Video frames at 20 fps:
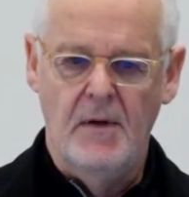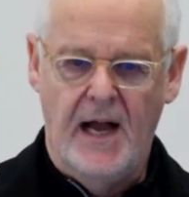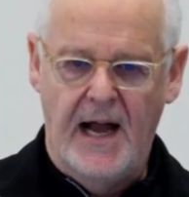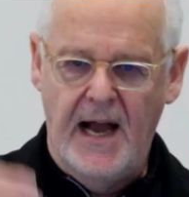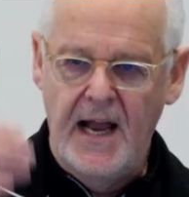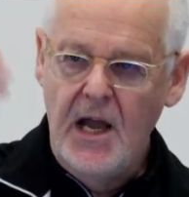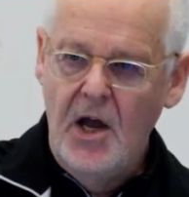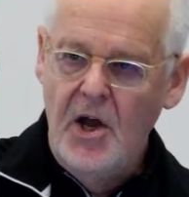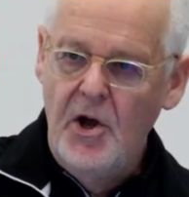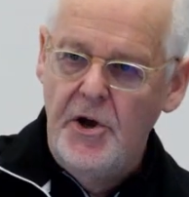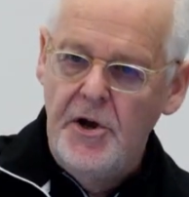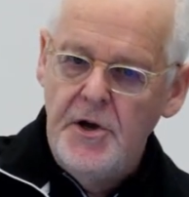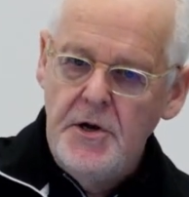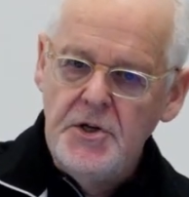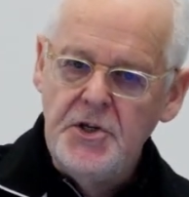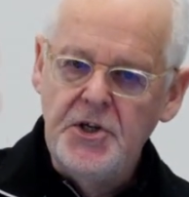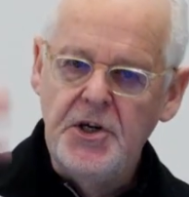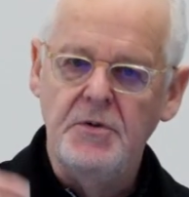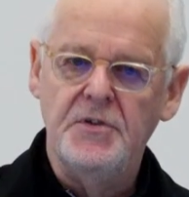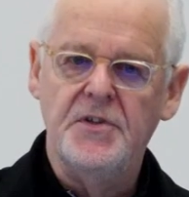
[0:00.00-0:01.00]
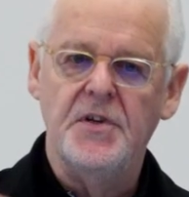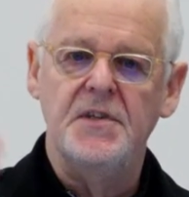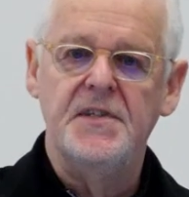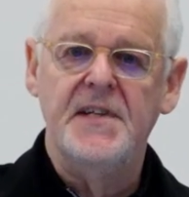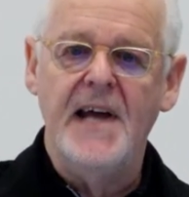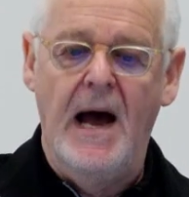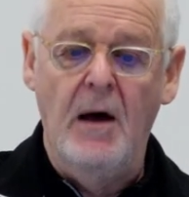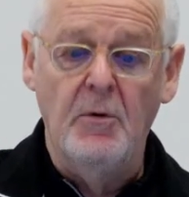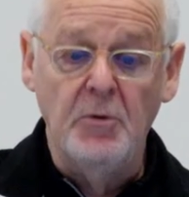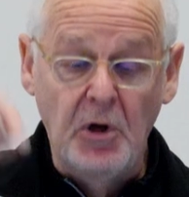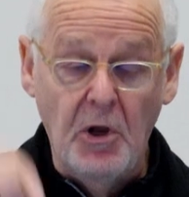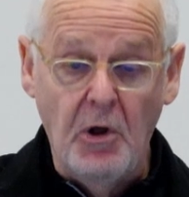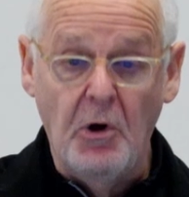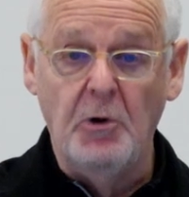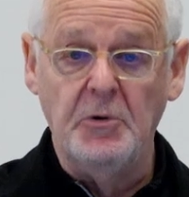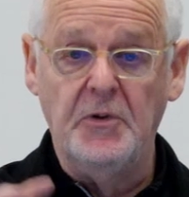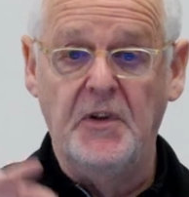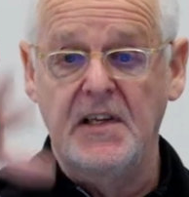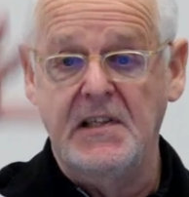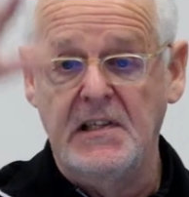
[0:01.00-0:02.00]
I urge you to
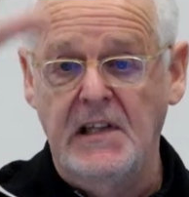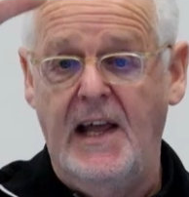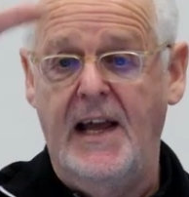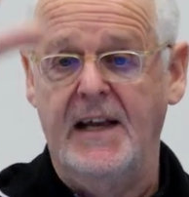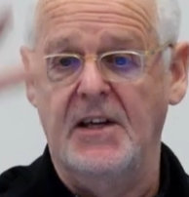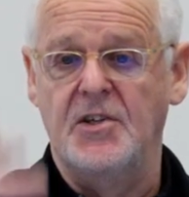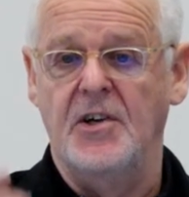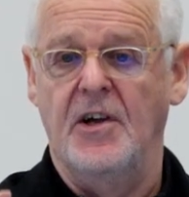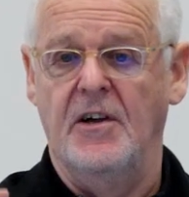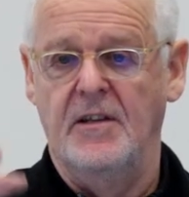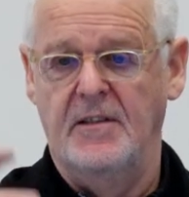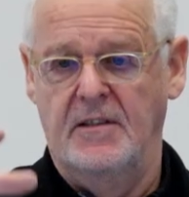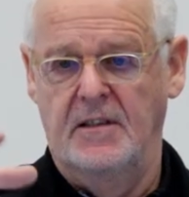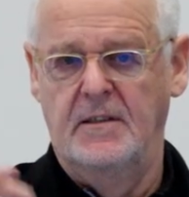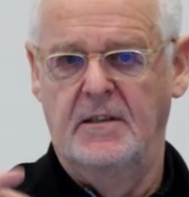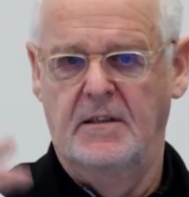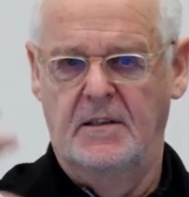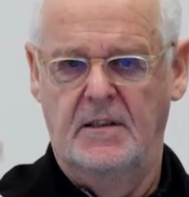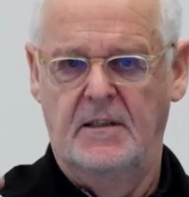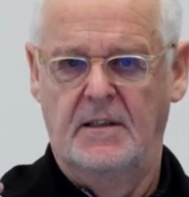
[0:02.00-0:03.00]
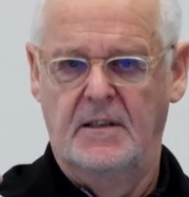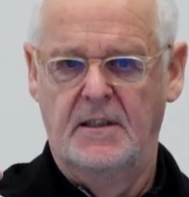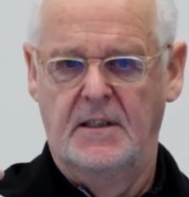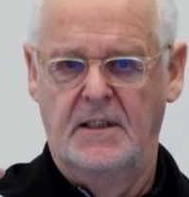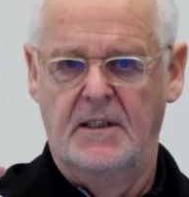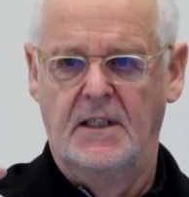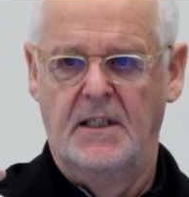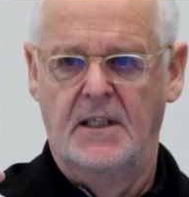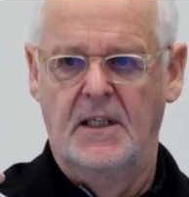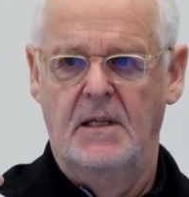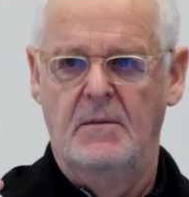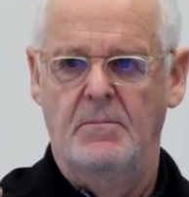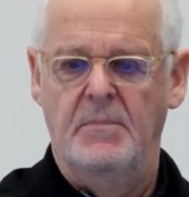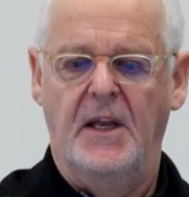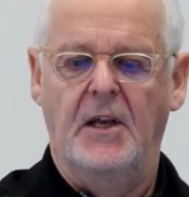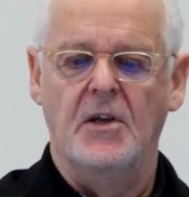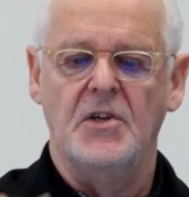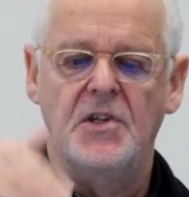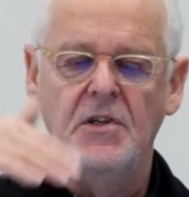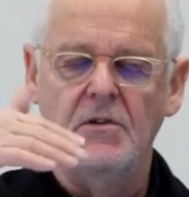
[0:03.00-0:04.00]
download this lecture,
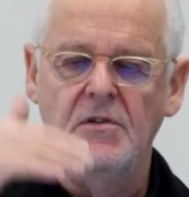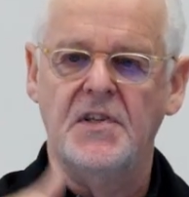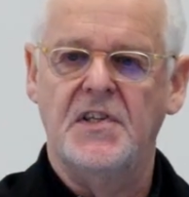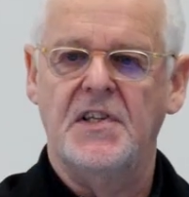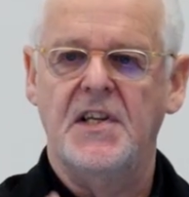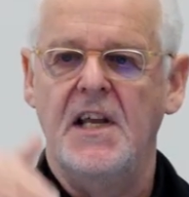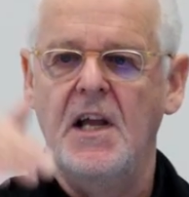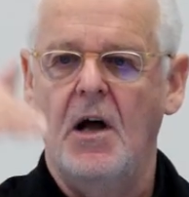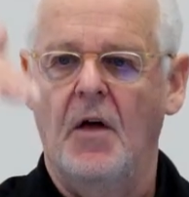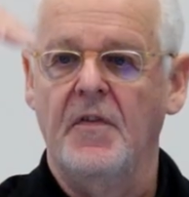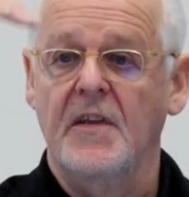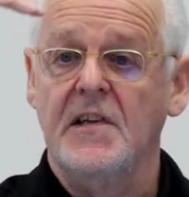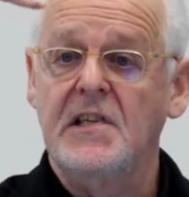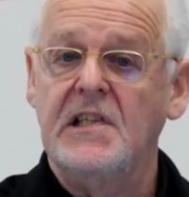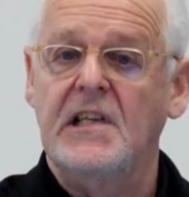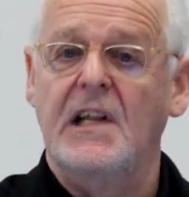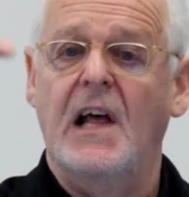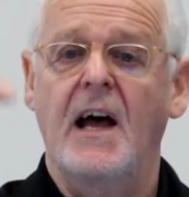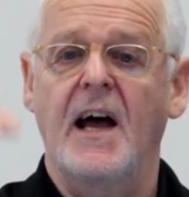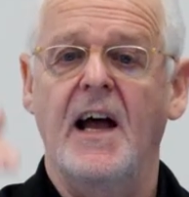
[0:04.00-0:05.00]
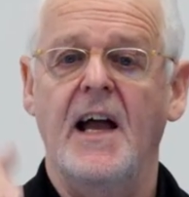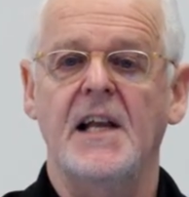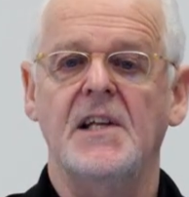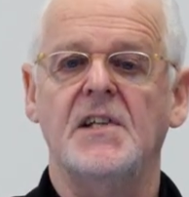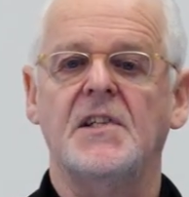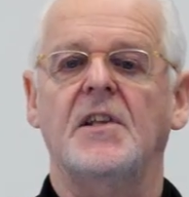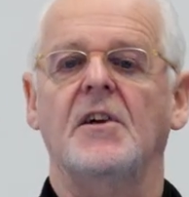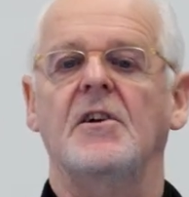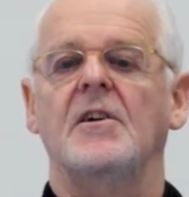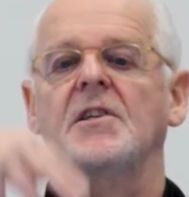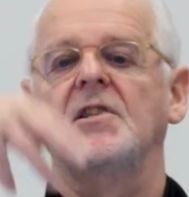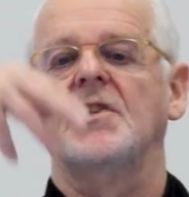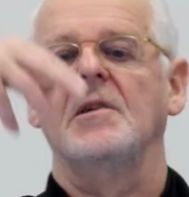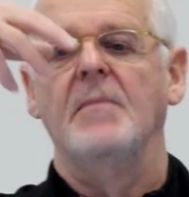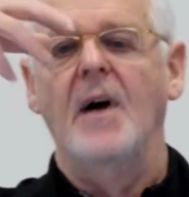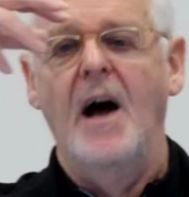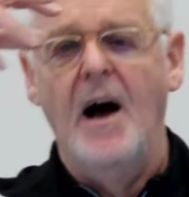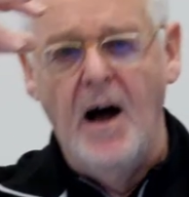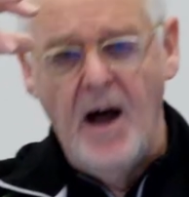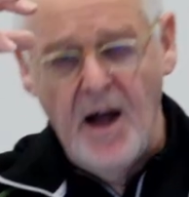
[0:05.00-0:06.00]
because you'll see on the slides there
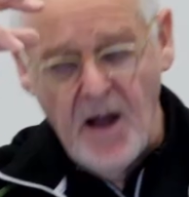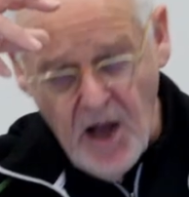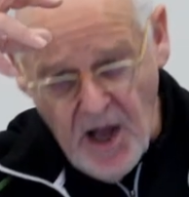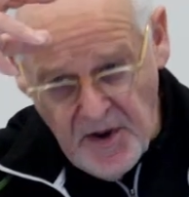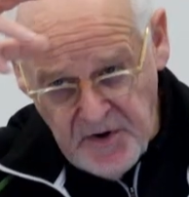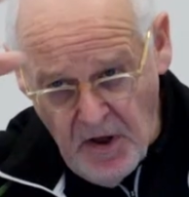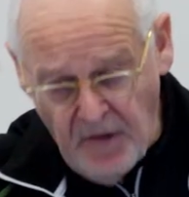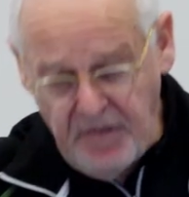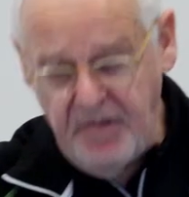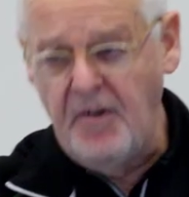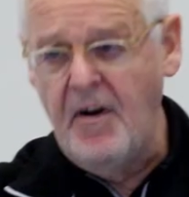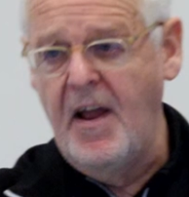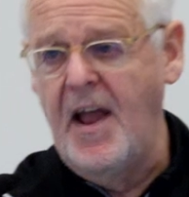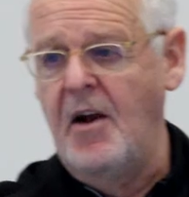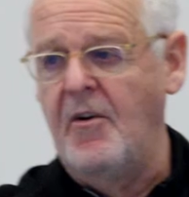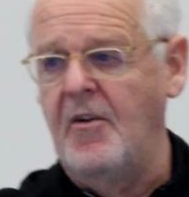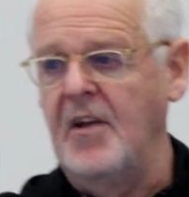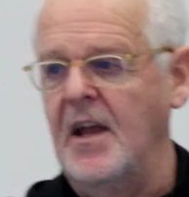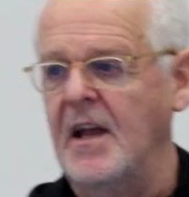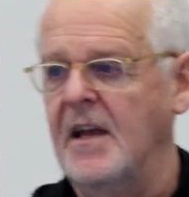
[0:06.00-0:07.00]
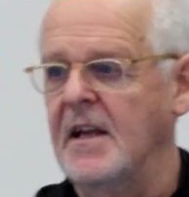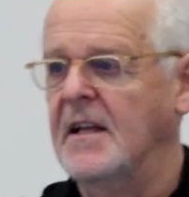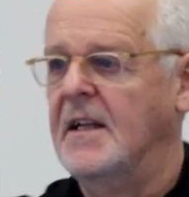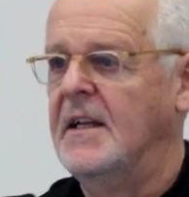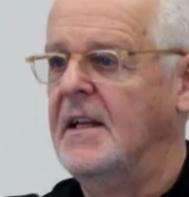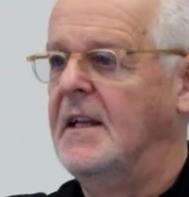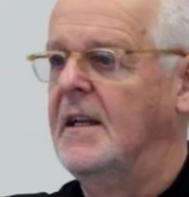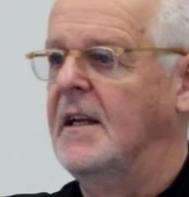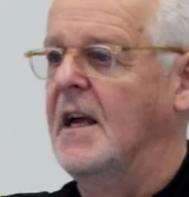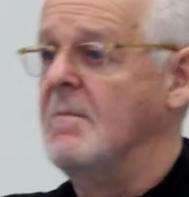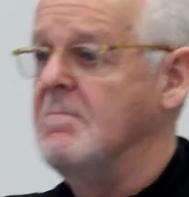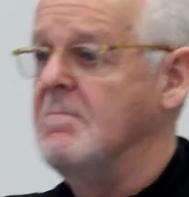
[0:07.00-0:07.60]
are another area, a